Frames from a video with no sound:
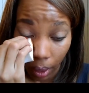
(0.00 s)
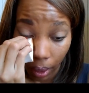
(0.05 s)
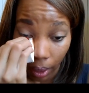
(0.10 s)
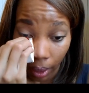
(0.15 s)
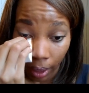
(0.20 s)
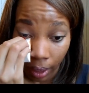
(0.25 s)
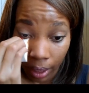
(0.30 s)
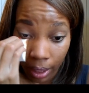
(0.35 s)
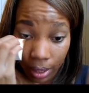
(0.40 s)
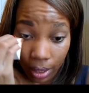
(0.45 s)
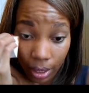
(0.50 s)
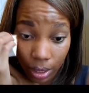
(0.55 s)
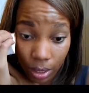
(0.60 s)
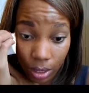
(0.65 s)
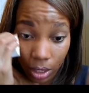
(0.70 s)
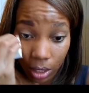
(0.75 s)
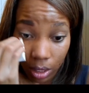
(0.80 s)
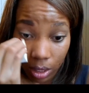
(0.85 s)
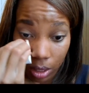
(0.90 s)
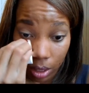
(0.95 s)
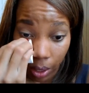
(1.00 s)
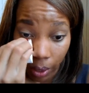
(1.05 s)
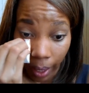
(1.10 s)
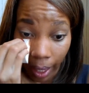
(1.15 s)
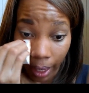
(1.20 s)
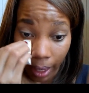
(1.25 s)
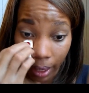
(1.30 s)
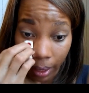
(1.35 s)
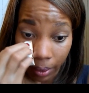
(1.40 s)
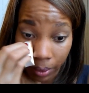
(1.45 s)
And this is just so
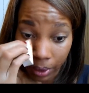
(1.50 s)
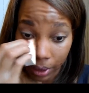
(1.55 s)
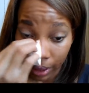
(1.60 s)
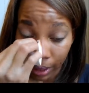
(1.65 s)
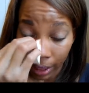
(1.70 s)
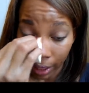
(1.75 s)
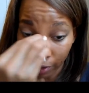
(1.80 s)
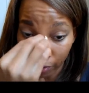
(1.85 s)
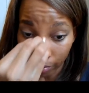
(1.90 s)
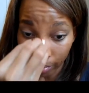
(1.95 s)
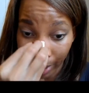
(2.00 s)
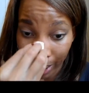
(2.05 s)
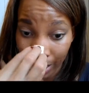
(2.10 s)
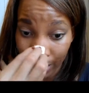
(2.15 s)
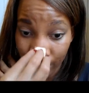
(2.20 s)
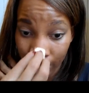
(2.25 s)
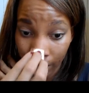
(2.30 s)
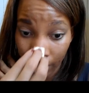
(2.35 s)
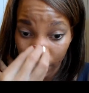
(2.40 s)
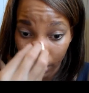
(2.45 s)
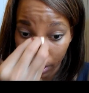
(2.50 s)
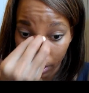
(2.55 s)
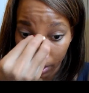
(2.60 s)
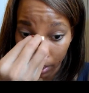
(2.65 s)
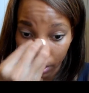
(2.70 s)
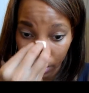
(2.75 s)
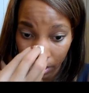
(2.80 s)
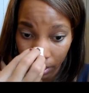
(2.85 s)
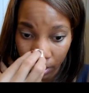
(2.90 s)
I can really give my skin